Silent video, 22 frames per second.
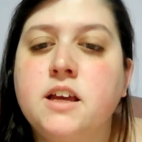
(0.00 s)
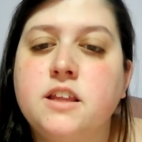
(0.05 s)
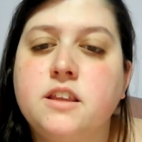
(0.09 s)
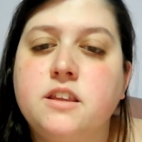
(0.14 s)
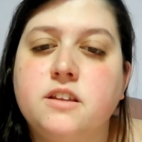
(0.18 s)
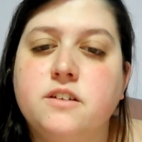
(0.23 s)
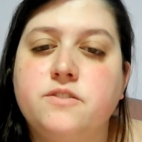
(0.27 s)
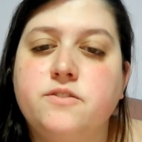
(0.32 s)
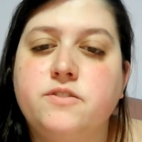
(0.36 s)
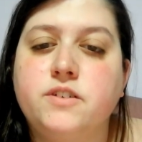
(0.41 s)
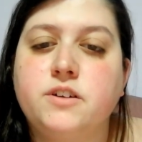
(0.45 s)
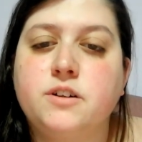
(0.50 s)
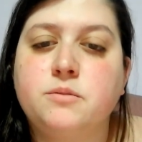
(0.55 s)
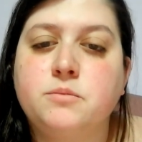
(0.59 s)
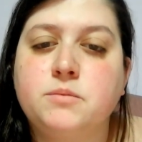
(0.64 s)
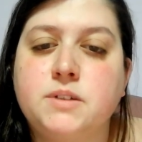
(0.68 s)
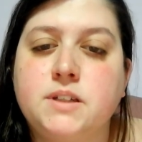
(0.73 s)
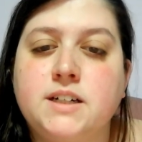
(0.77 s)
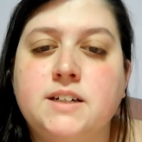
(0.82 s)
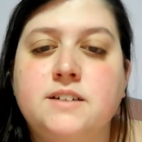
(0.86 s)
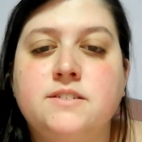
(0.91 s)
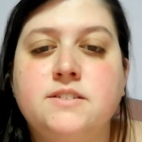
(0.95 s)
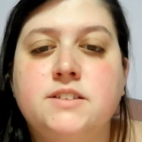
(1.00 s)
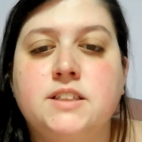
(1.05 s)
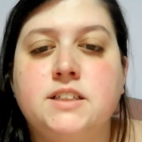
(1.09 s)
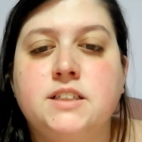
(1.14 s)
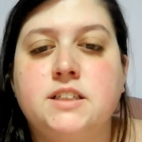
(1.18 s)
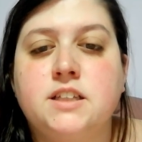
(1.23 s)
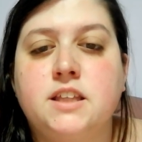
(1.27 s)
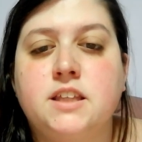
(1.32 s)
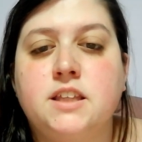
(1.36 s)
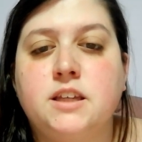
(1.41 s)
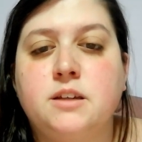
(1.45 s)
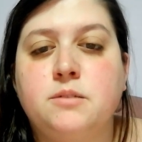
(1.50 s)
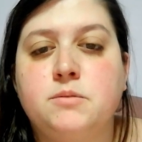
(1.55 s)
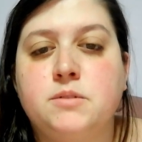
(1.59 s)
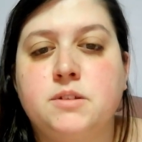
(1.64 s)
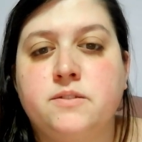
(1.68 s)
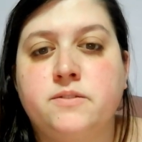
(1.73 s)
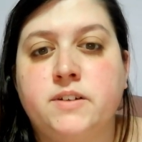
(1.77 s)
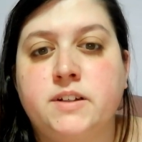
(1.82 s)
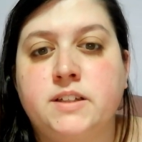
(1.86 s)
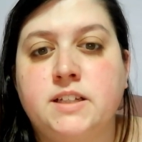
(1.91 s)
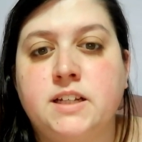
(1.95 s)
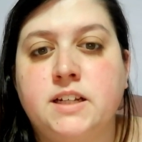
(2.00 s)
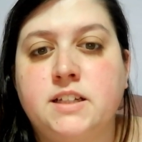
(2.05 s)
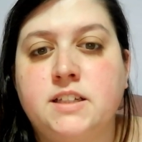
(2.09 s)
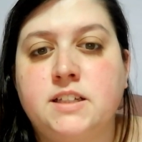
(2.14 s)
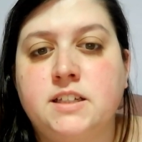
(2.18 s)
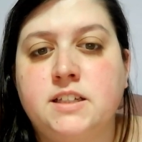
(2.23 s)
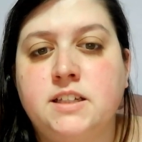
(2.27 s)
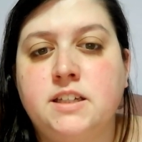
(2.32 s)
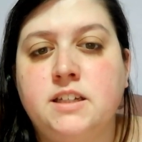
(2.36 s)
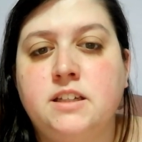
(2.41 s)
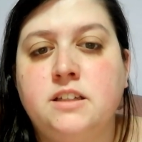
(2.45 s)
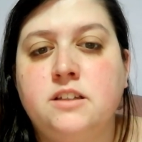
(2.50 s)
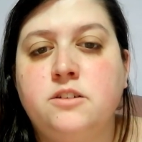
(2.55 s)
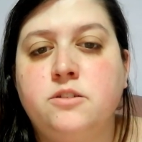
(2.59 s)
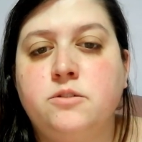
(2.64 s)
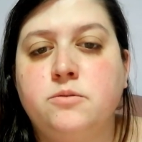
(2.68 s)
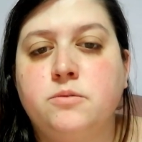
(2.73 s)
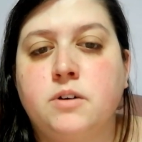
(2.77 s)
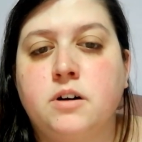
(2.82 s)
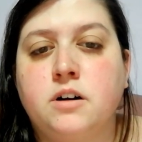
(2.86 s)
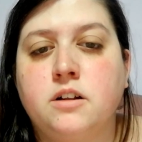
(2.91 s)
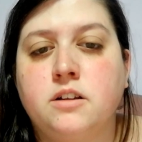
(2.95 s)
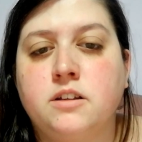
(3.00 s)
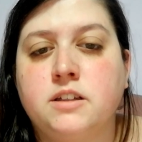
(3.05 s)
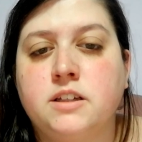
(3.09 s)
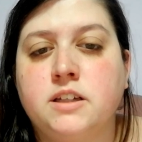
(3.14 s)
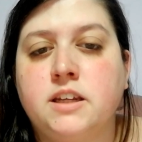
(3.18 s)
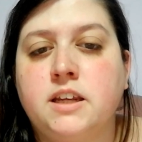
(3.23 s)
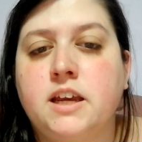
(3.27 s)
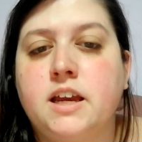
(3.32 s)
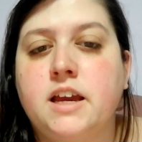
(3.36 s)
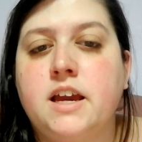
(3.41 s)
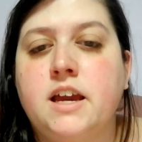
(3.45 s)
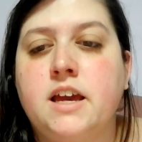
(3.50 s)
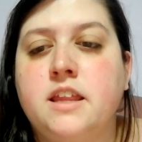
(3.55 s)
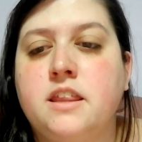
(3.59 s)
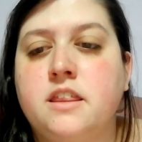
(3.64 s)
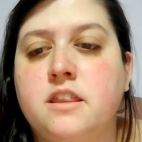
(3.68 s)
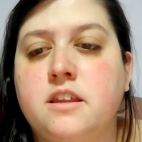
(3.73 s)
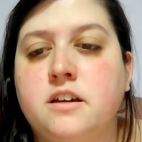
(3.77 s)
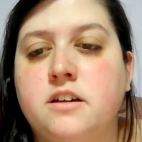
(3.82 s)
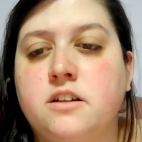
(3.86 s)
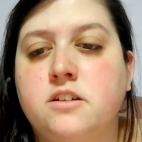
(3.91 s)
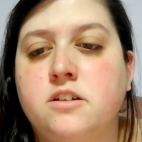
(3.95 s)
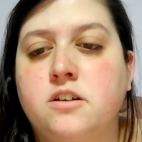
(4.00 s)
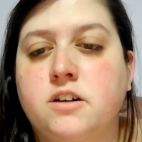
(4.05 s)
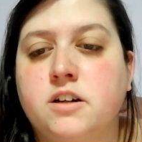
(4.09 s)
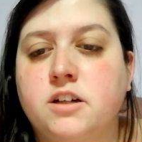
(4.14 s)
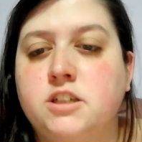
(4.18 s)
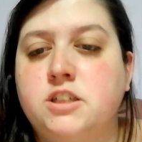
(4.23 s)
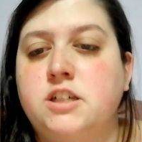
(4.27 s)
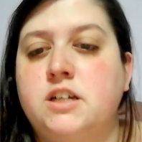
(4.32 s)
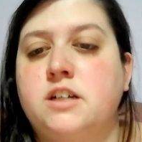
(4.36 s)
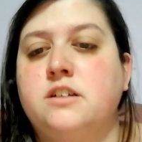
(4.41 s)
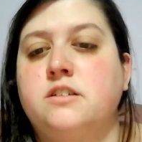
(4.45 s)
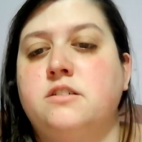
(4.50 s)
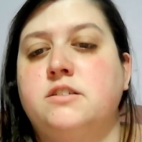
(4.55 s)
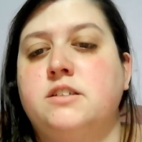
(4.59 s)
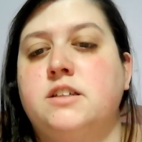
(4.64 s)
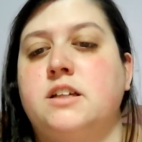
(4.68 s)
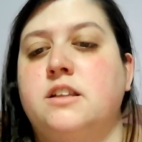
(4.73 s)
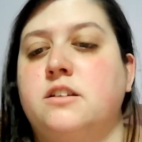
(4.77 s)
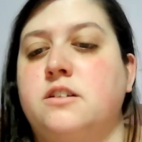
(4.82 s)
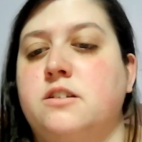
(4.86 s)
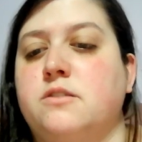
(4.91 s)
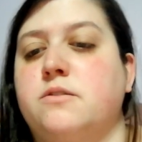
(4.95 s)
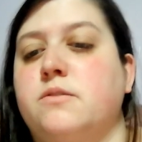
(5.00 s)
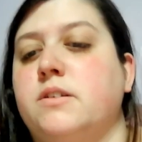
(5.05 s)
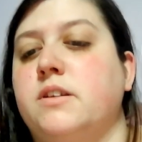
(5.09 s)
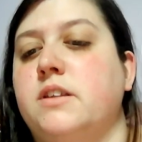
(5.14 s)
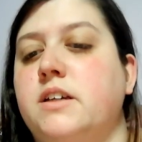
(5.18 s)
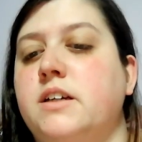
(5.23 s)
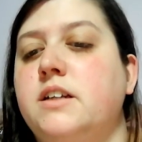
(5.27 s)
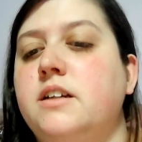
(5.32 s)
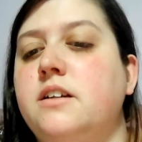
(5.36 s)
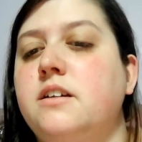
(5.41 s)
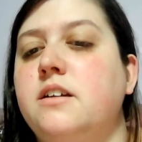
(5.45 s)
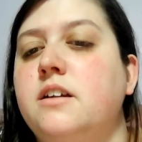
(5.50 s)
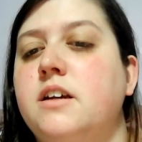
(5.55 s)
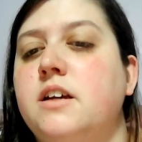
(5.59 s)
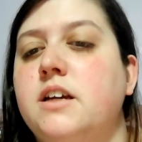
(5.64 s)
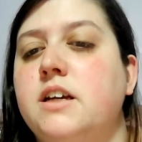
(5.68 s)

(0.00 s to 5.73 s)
The film delves into themes of identity, duality, and the dark shadows that lurk within.